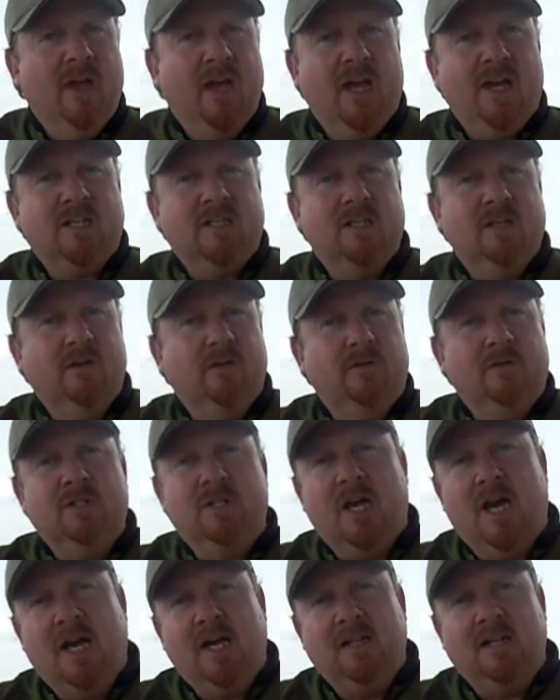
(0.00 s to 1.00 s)
excellent on
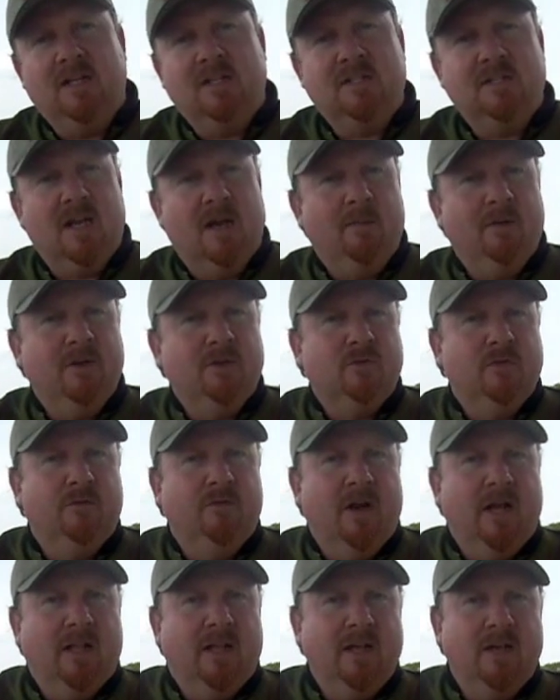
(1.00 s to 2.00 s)
tailor, salmon,
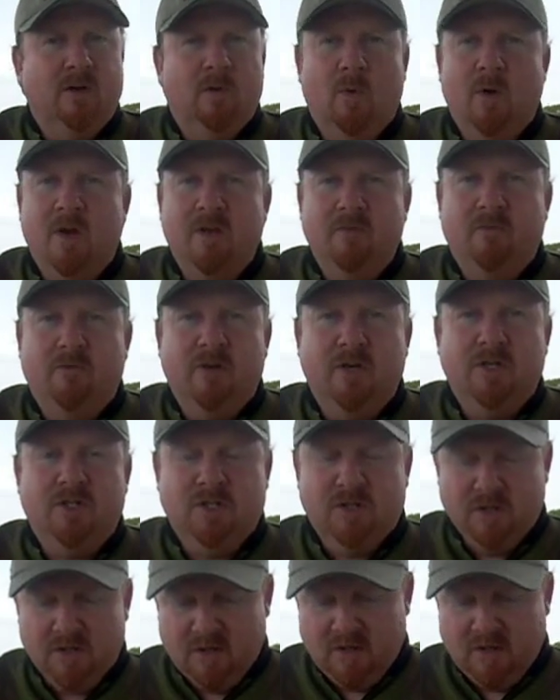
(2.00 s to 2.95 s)
trevally, queenfish,